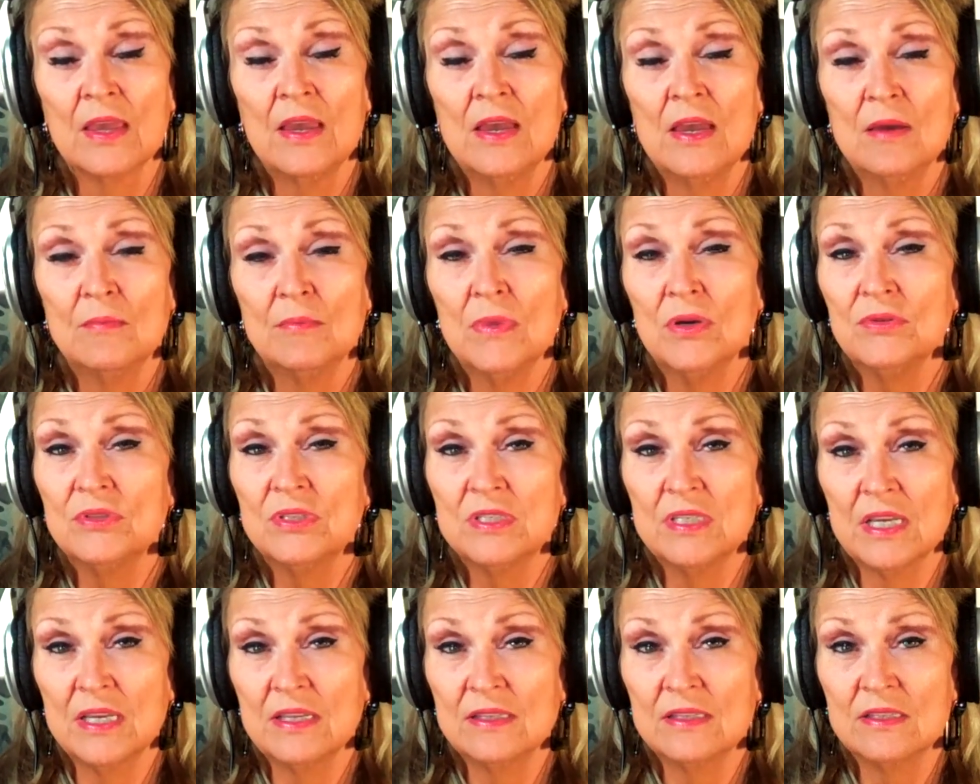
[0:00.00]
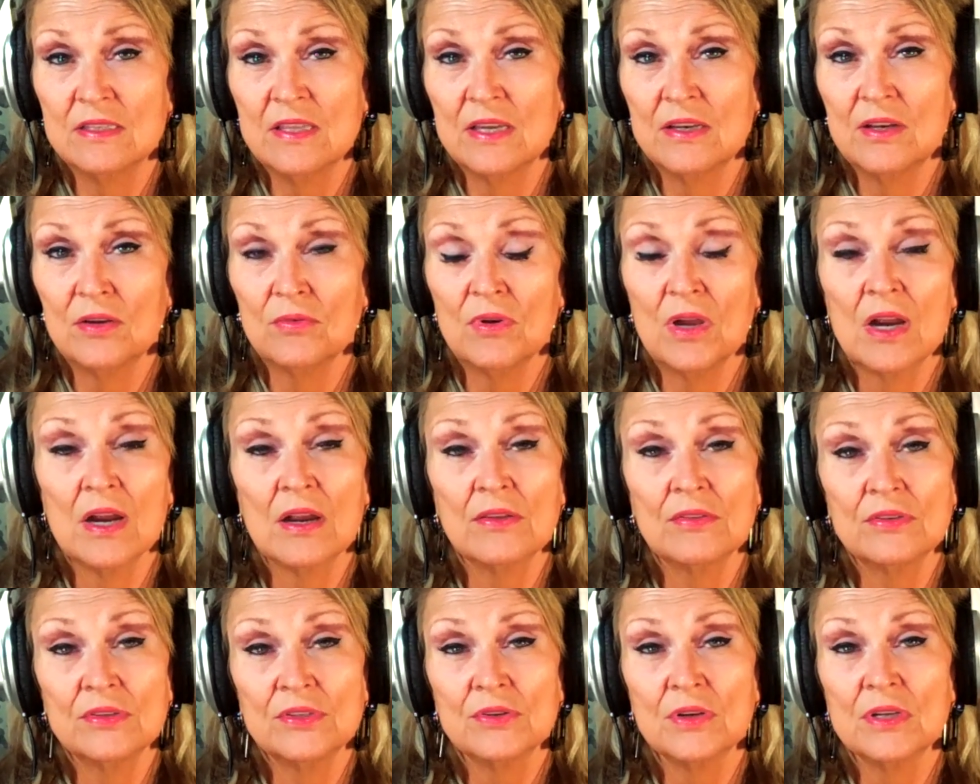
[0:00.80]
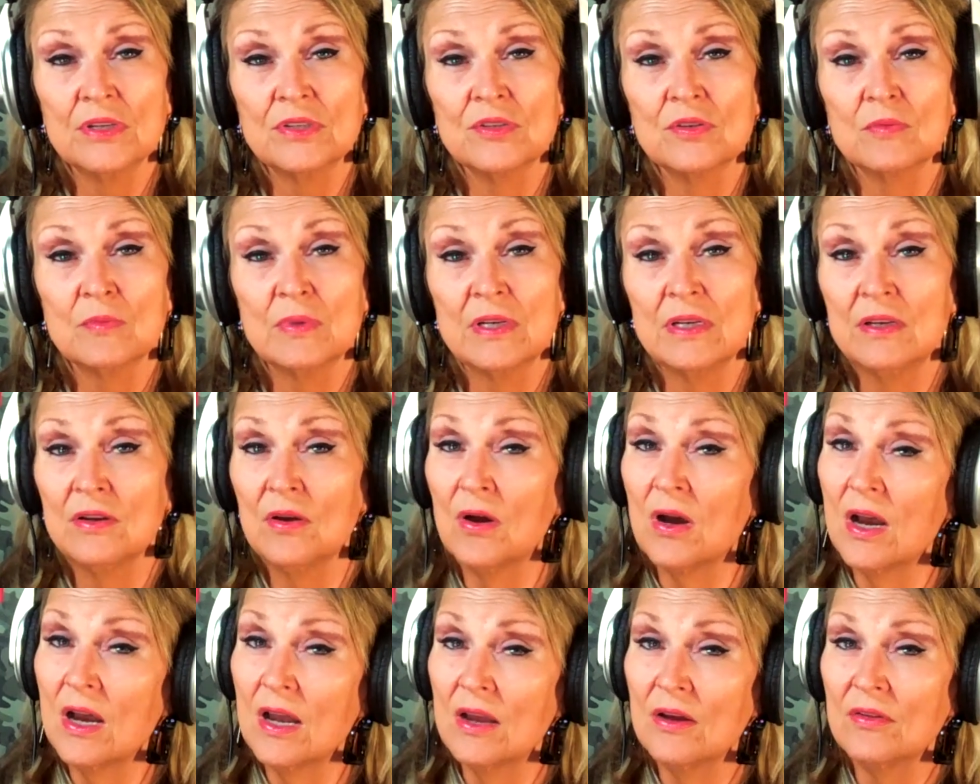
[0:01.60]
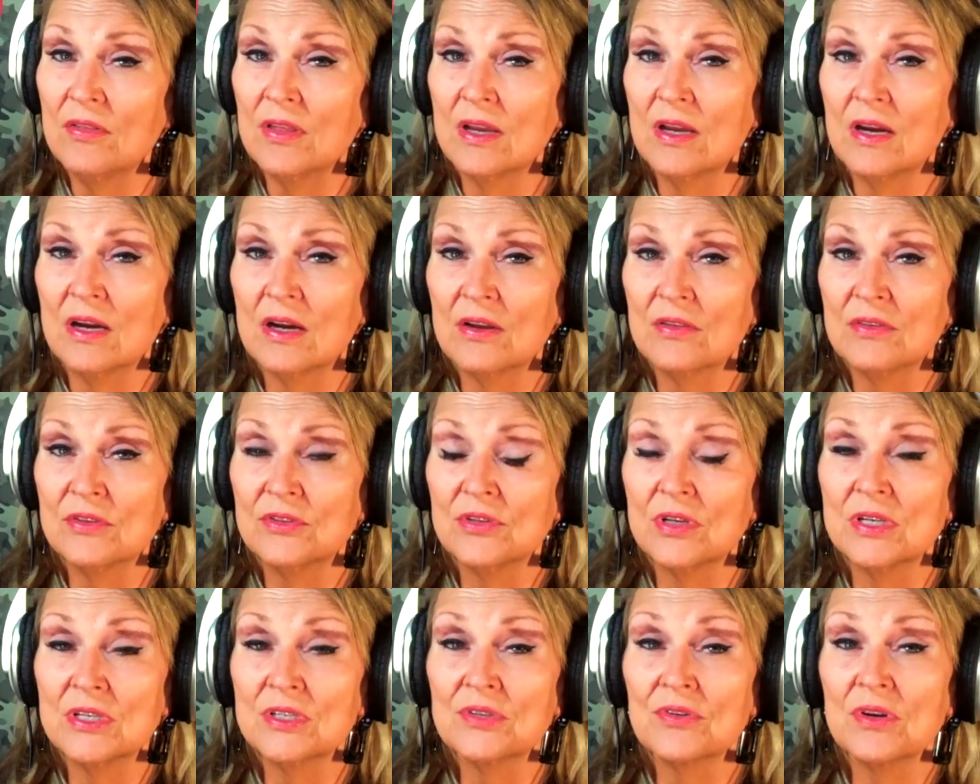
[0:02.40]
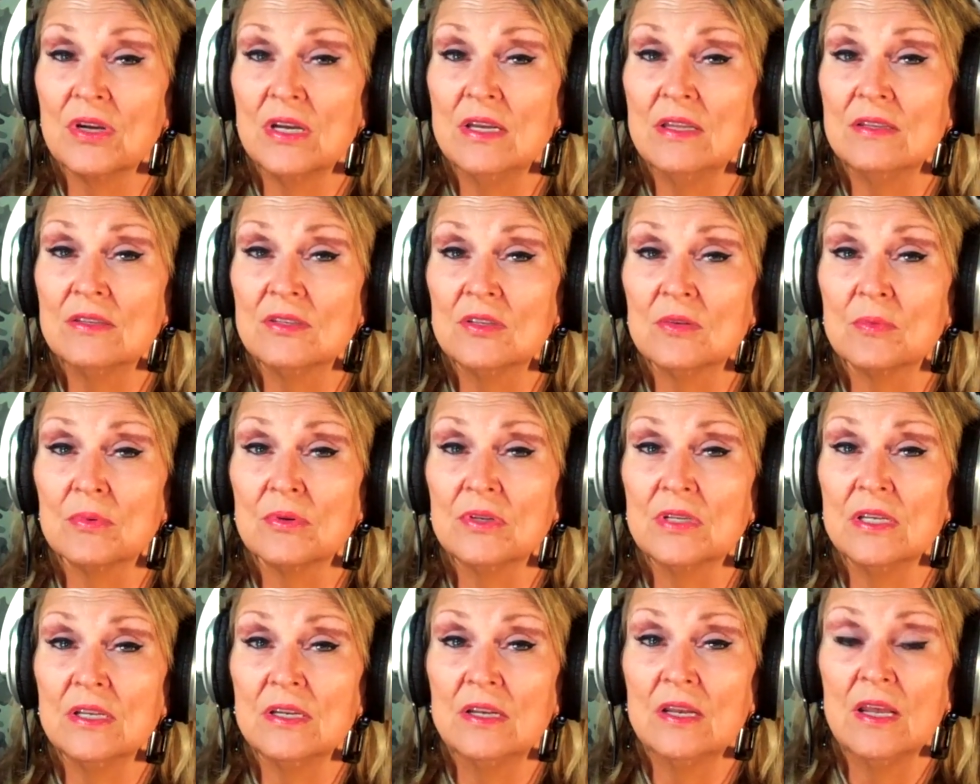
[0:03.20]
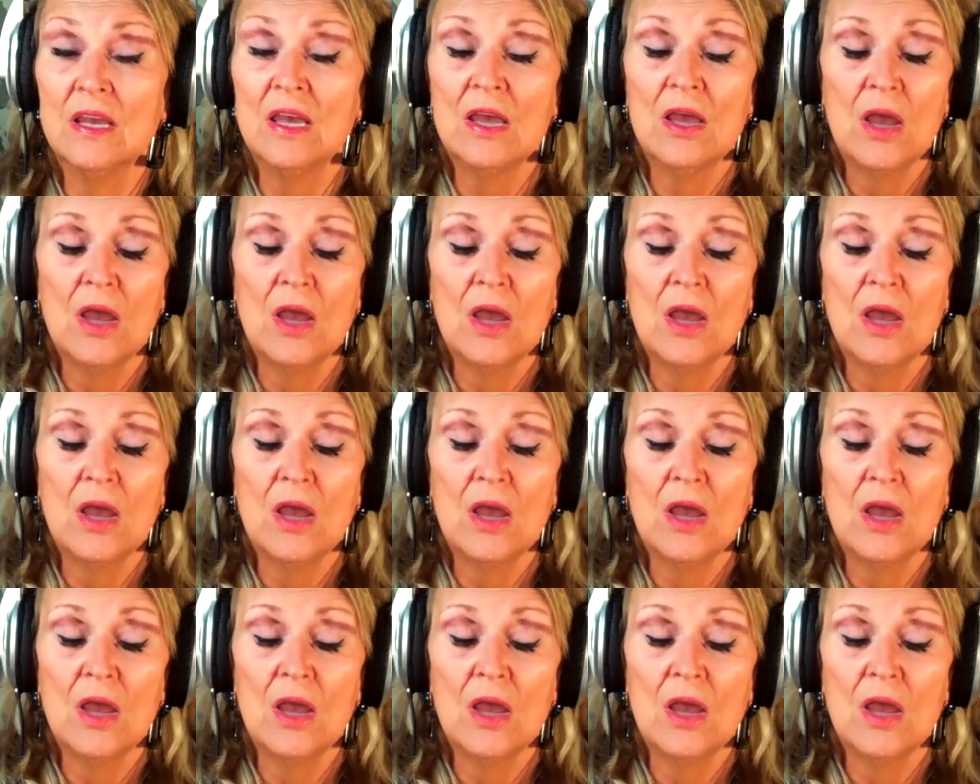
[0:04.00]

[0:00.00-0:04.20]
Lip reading: Most states, they don't hire the treasurer, but in Ohio, they hire the treasurer and superintendent.